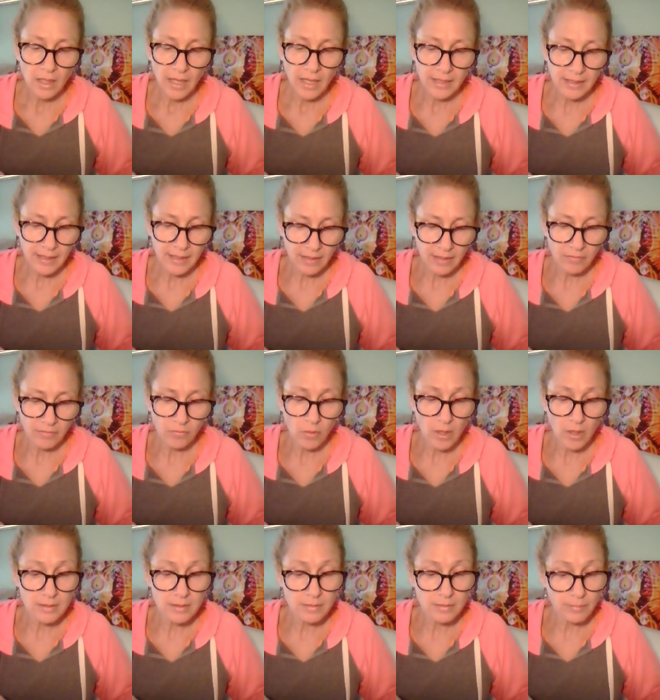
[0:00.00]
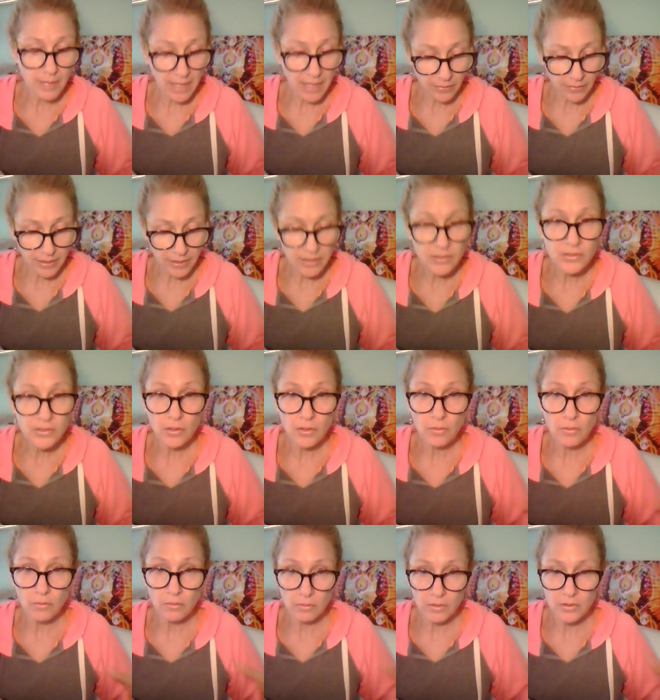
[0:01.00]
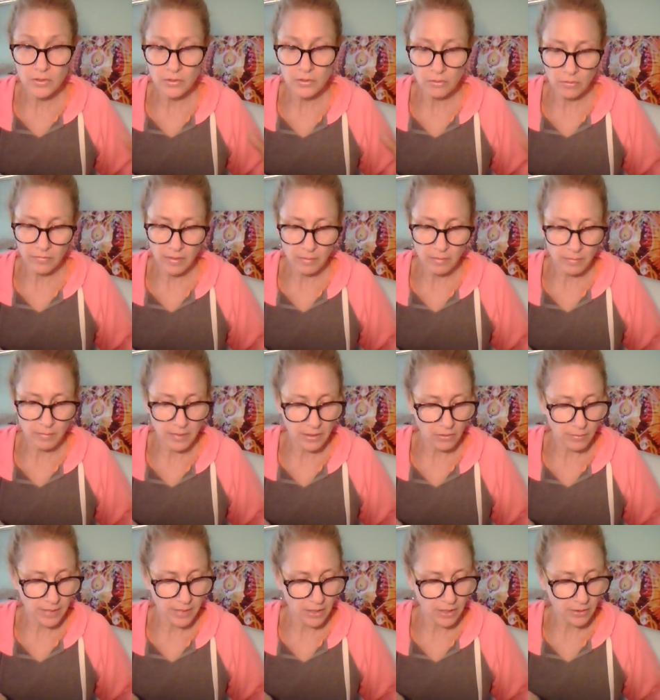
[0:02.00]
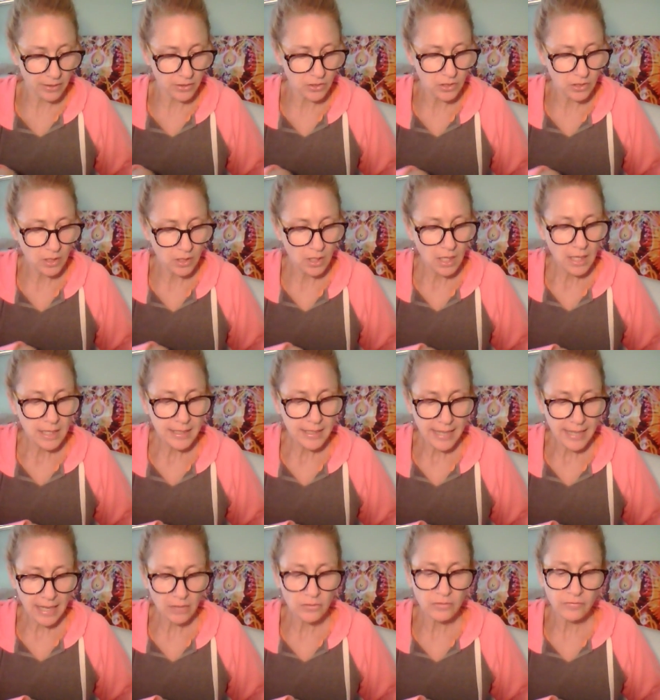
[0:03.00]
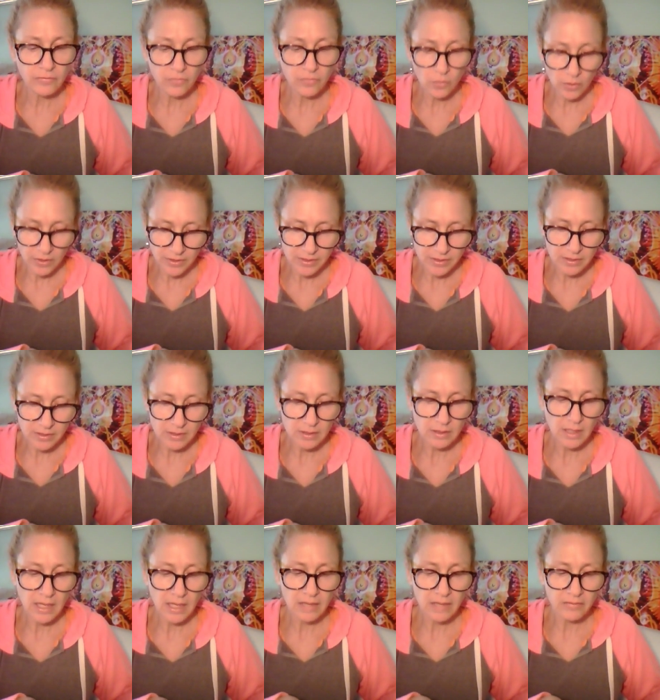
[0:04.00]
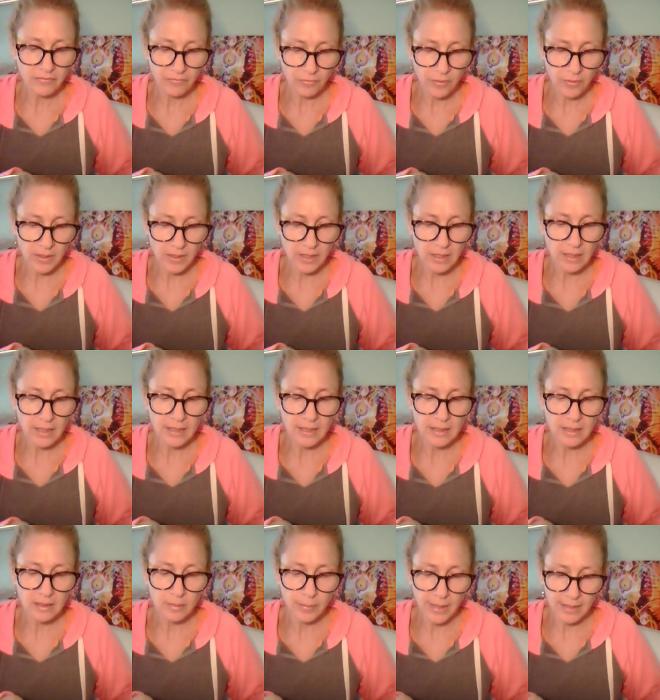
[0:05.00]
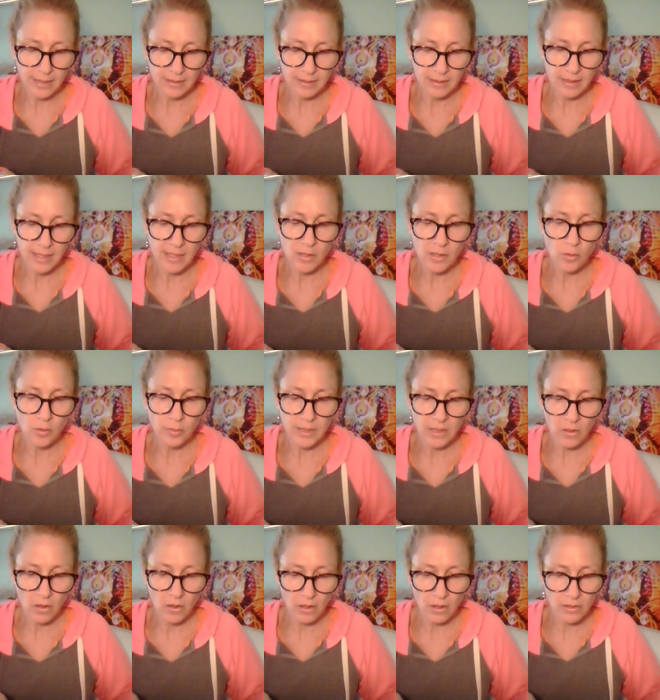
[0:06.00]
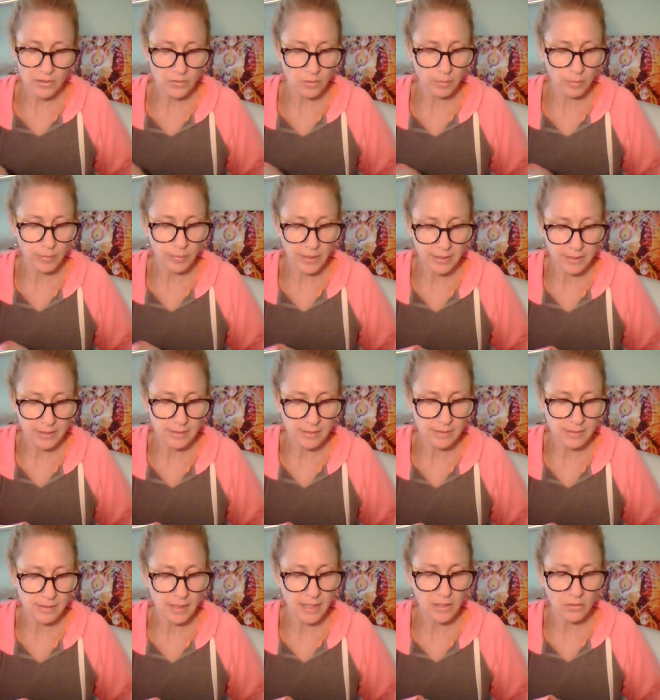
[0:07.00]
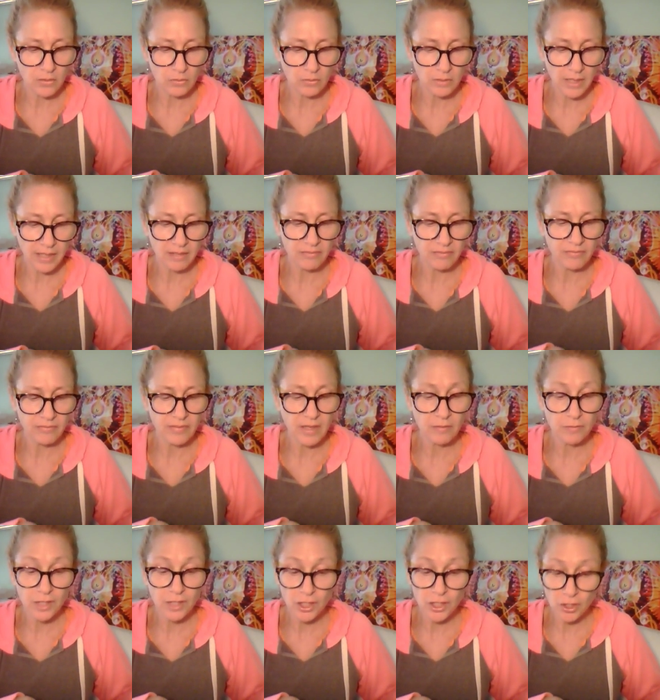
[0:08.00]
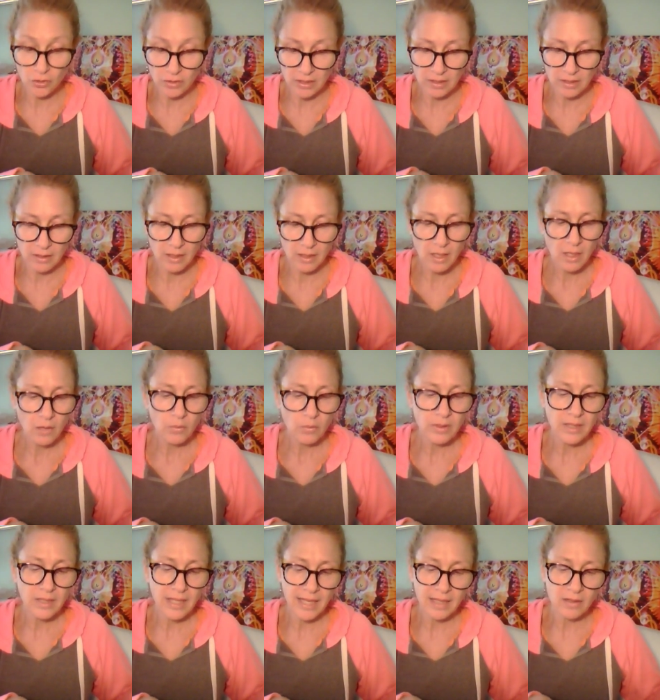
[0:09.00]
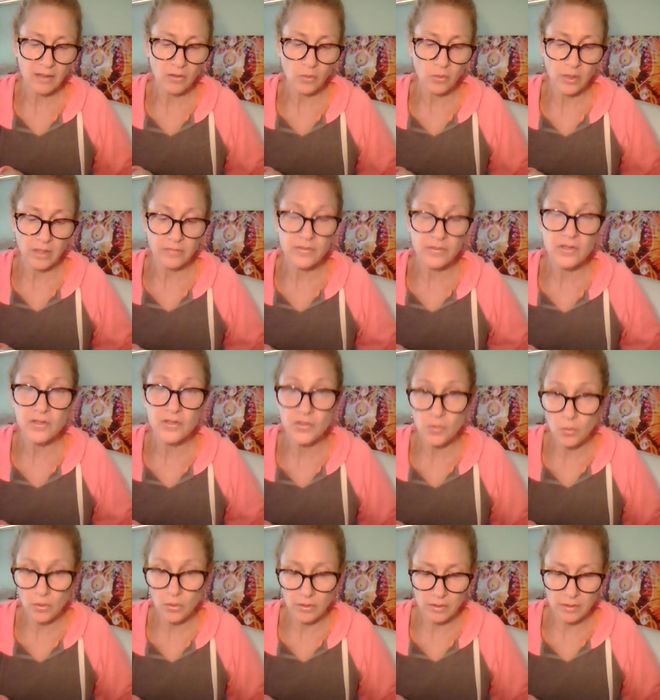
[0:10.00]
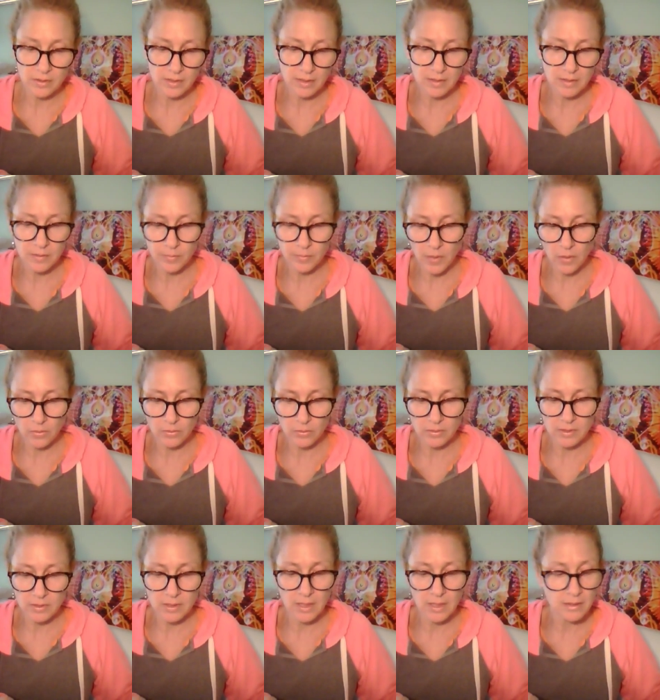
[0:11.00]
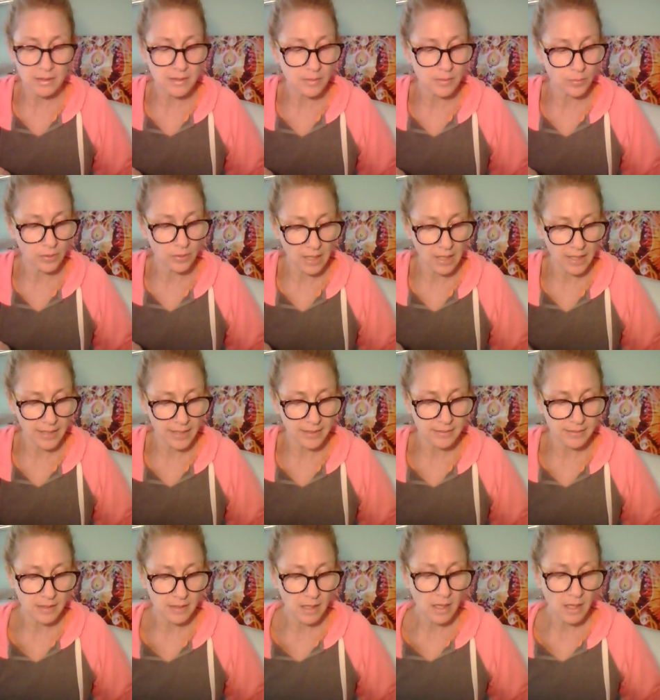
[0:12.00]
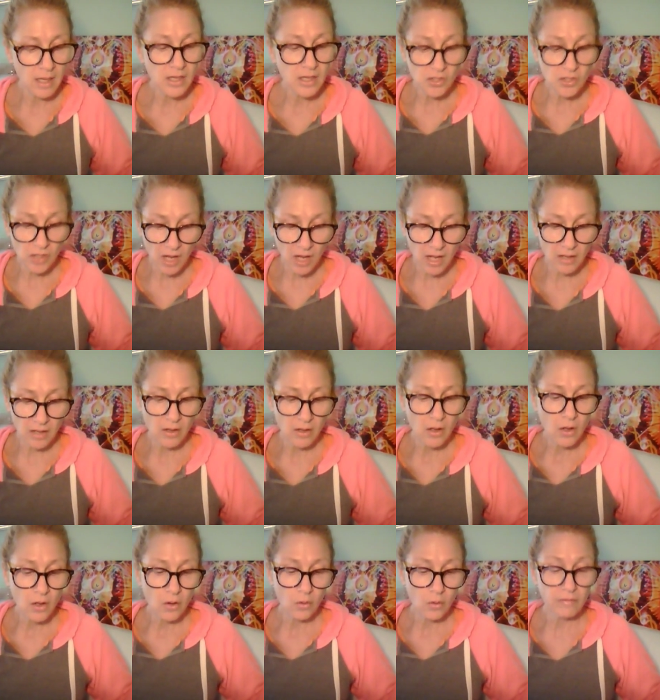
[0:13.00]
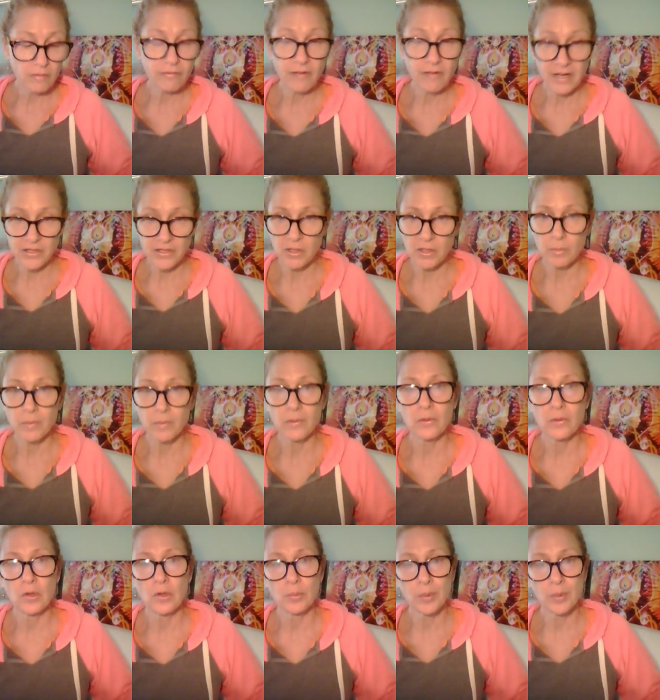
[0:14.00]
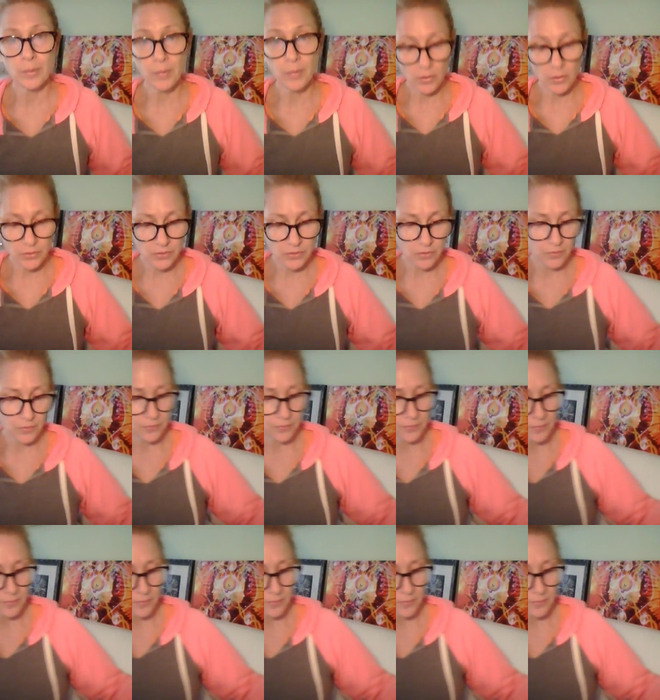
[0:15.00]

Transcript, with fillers: and King of Wands, marriage, so the two of them, their marriage, now divorced and free and independent, and opening heart to abundance and new life and reunion, with King and Queen of Swords exposed in a surprise, shock, or friendship or proposal.